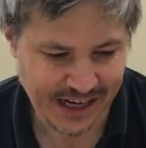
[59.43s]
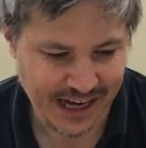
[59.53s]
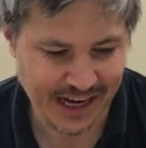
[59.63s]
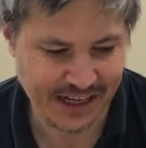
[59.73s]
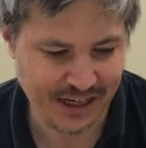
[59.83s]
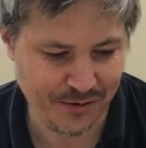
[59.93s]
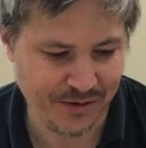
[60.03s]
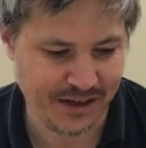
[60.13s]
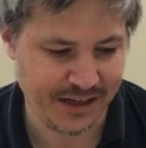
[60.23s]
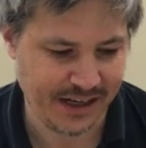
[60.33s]
I didn't
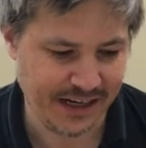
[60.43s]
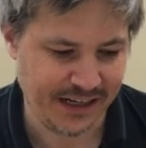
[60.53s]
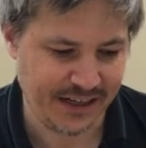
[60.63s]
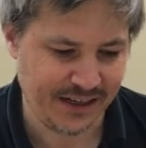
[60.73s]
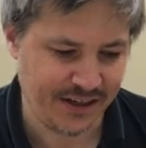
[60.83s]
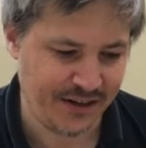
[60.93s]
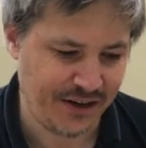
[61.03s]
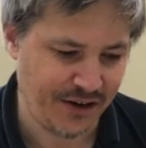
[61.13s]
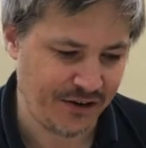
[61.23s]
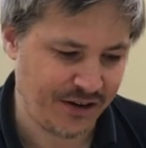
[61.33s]
want any of the
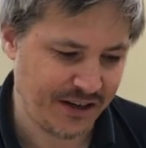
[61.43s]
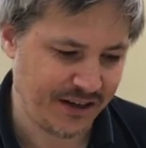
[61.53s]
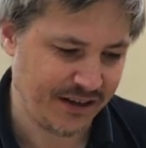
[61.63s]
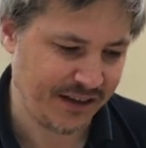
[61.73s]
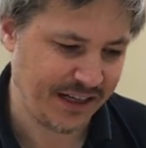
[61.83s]
dough to